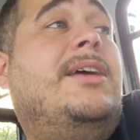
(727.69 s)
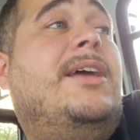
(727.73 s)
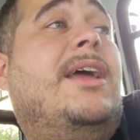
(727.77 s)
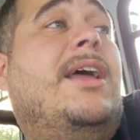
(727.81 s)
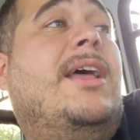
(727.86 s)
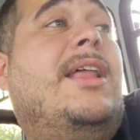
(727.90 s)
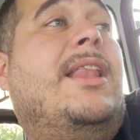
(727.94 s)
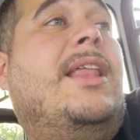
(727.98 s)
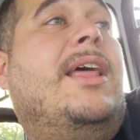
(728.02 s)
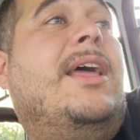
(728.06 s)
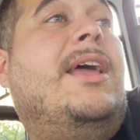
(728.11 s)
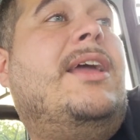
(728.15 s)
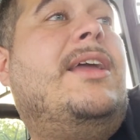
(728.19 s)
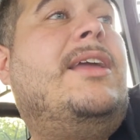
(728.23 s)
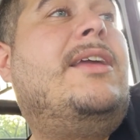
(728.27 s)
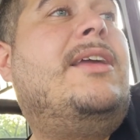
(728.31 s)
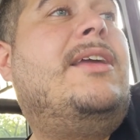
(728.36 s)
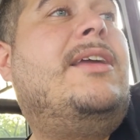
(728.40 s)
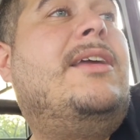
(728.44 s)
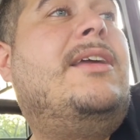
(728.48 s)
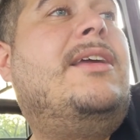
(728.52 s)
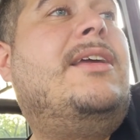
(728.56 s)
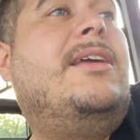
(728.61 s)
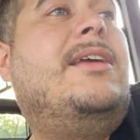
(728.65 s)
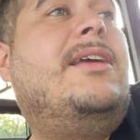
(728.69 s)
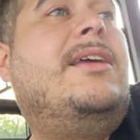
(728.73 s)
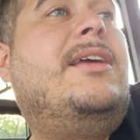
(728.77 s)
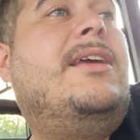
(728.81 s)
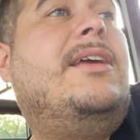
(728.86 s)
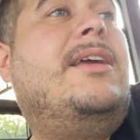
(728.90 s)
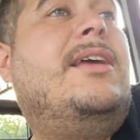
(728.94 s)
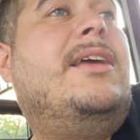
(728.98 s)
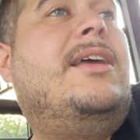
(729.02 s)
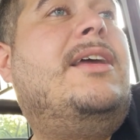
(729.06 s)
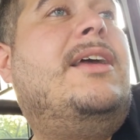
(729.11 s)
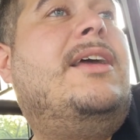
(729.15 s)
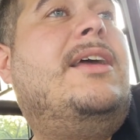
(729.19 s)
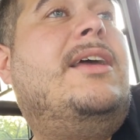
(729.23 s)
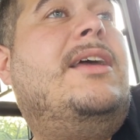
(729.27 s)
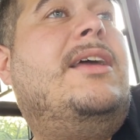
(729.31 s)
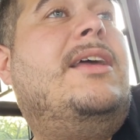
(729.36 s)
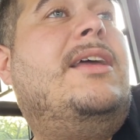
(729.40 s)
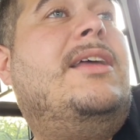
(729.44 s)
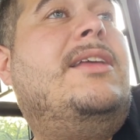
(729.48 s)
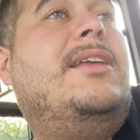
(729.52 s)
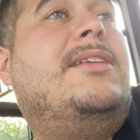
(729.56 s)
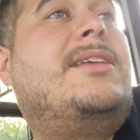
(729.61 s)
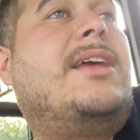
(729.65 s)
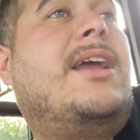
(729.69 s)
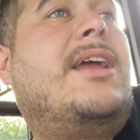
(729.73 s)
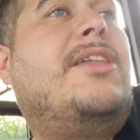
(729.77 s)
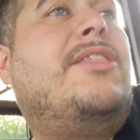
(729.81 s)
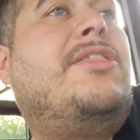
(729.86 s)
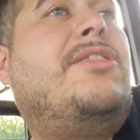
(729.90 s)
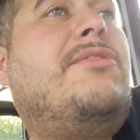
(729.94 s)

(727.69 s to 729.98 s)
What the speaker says: And like, it's like a